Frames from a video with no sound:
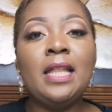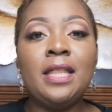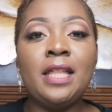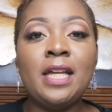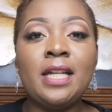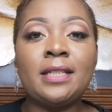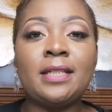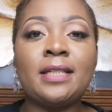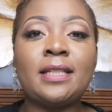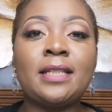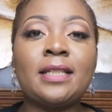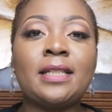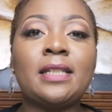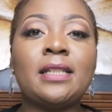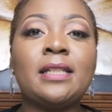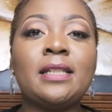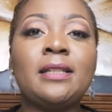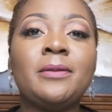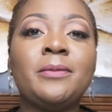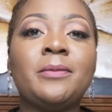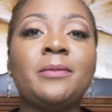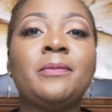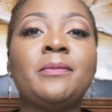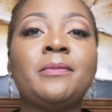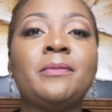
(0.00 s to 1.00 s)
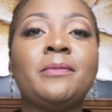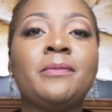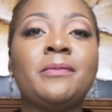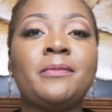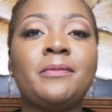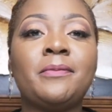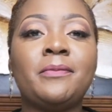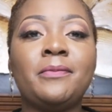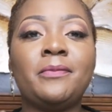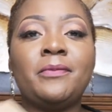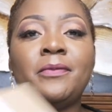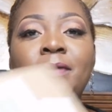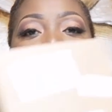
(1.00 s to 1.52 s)
This
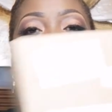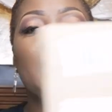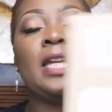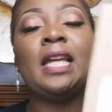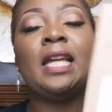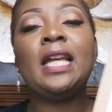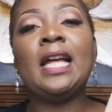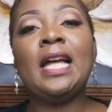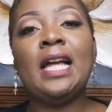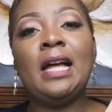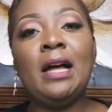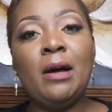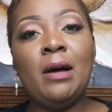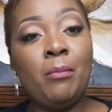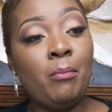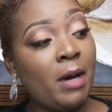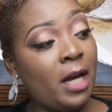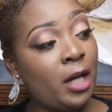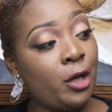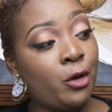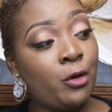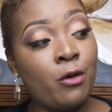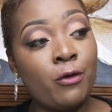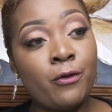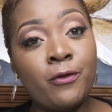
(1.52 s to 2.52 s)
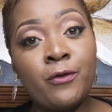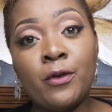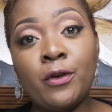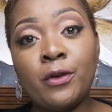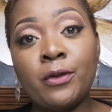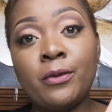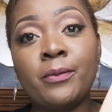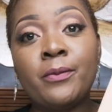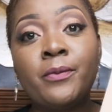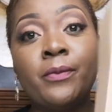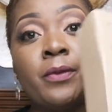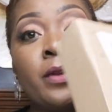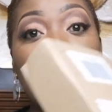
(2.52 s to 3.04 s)

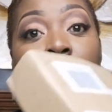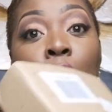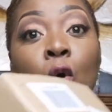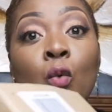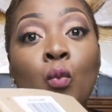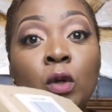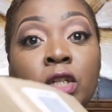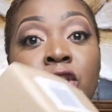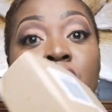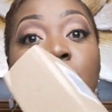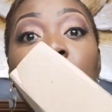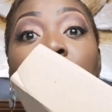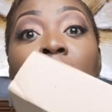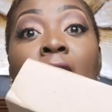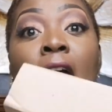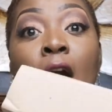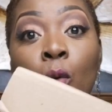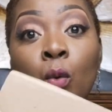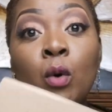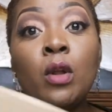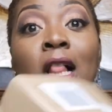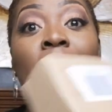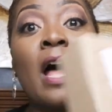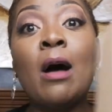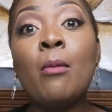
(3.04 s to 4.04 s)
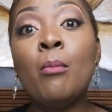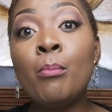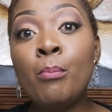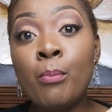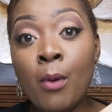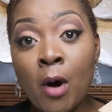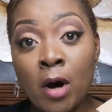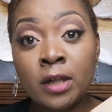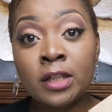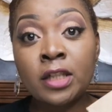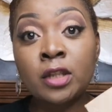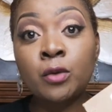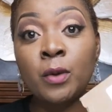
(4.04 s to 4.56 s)
microphone, which I will
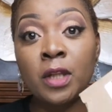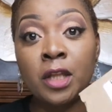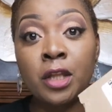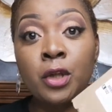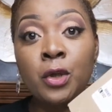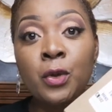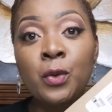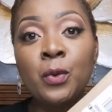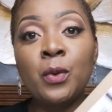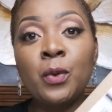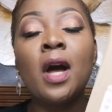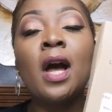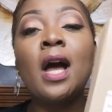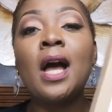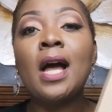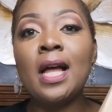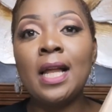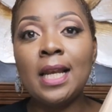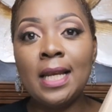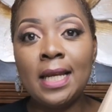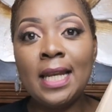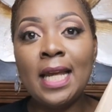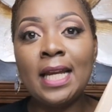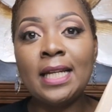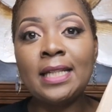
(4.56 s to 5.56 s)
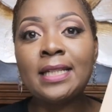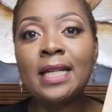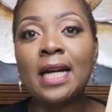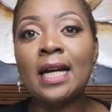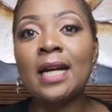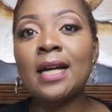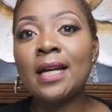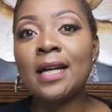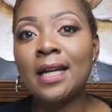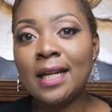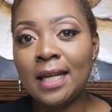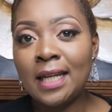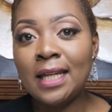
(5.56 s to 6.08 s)
unbox with you
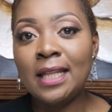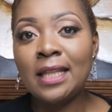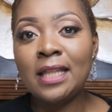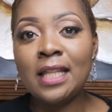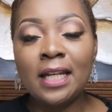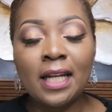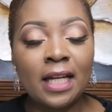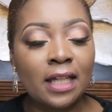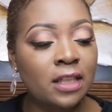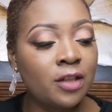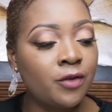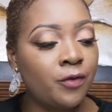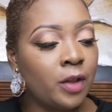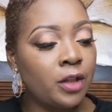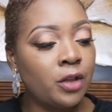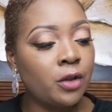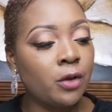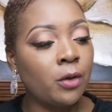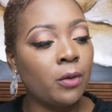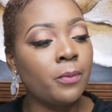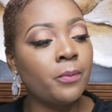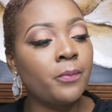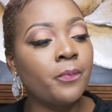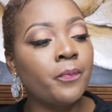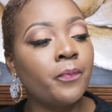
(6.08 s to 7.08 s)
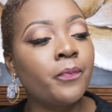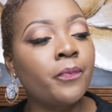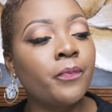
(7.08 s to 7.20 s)
later in the next video.